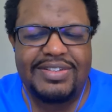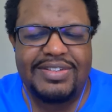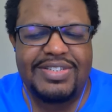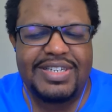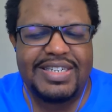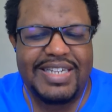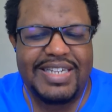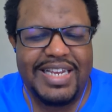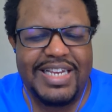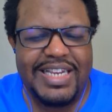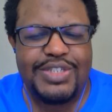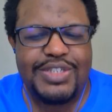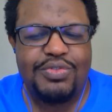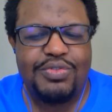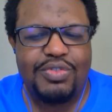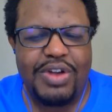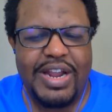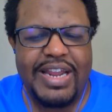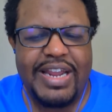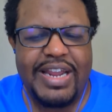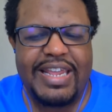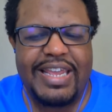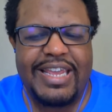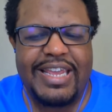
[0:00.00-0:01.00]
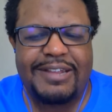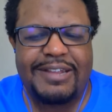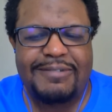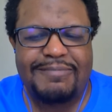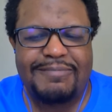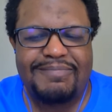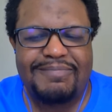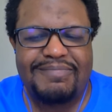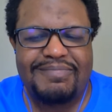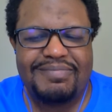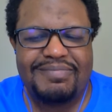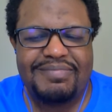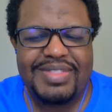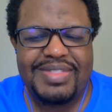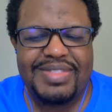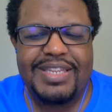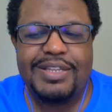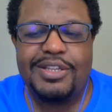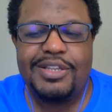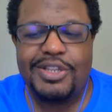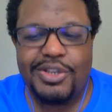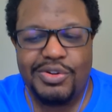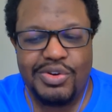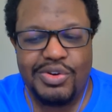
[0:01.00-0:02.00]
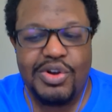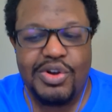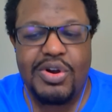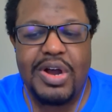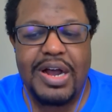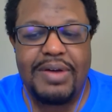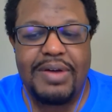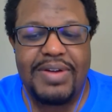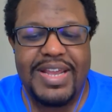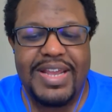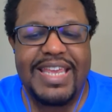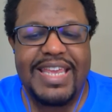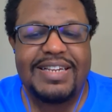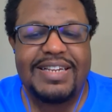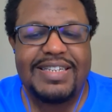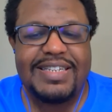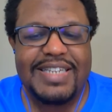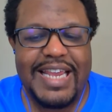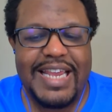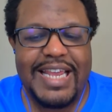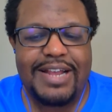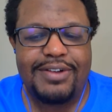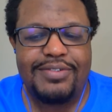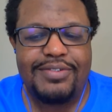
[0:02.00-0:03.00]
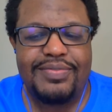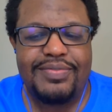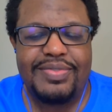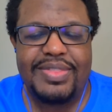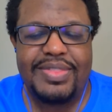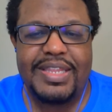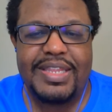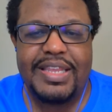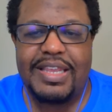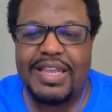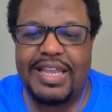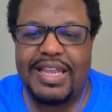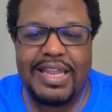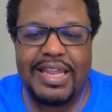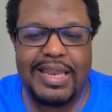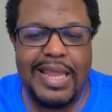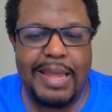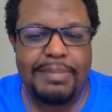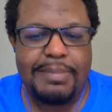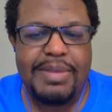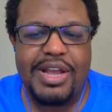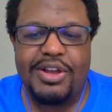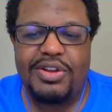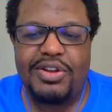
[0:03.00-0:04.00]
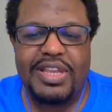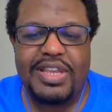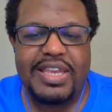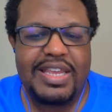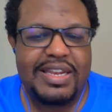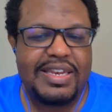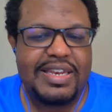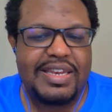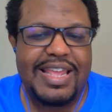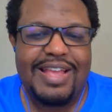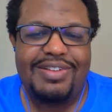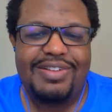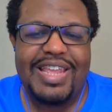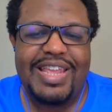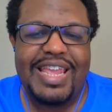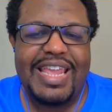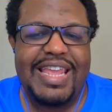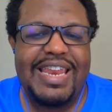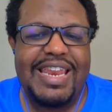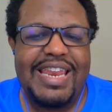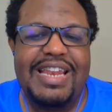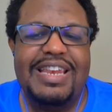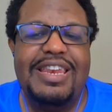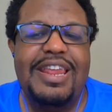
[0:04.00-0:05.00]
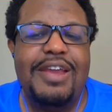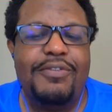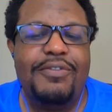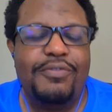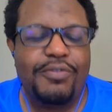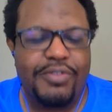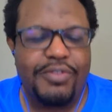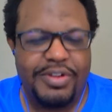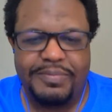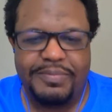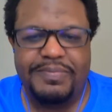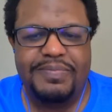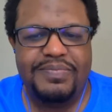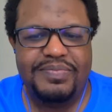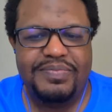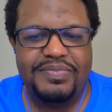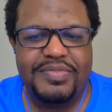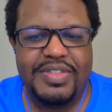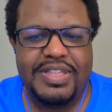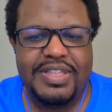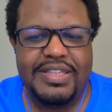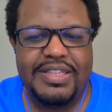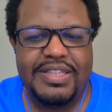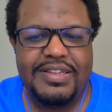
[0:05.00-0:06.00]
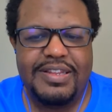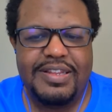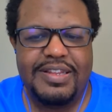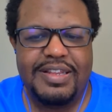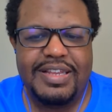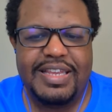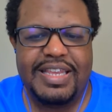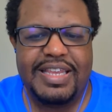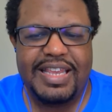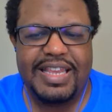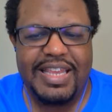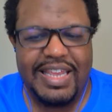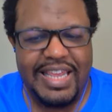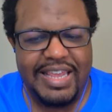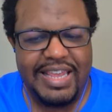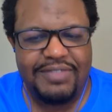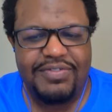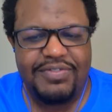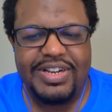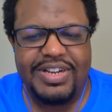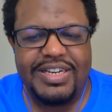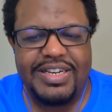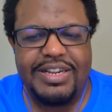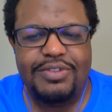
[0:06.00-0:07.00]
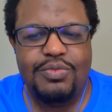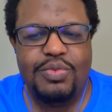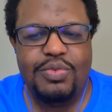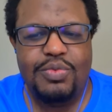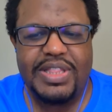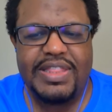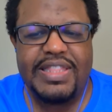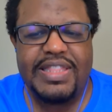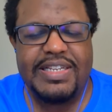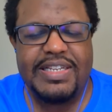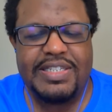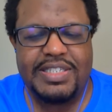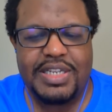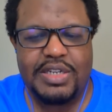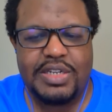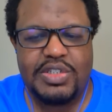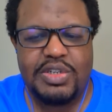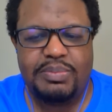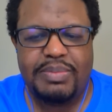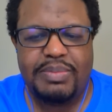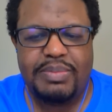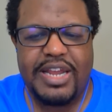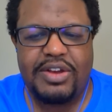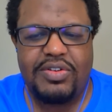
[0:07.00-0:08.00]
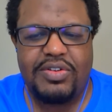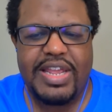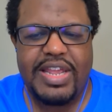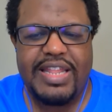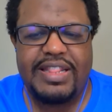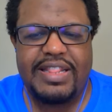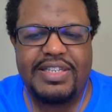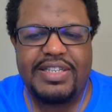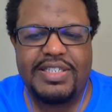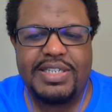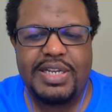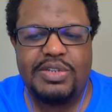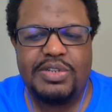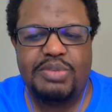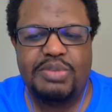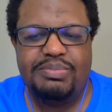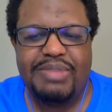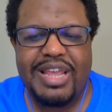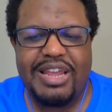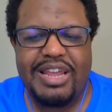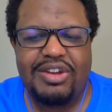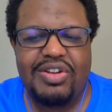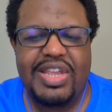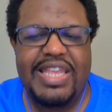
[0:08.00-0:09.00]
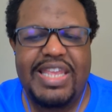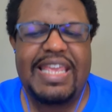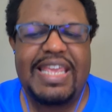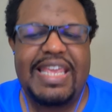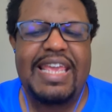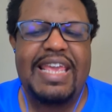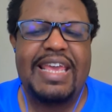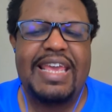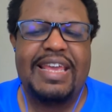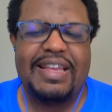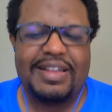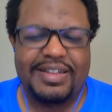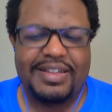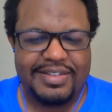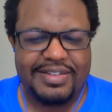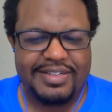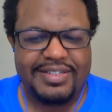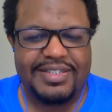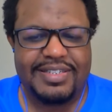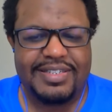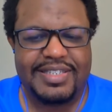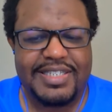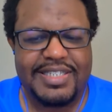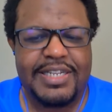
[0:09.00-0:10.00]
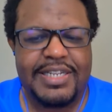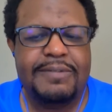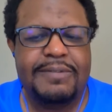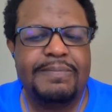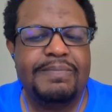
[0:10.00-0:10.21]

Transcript: today's Friday. You know how I get down. And I'm not going to get down any different, even with this subject matter. And the subject matter is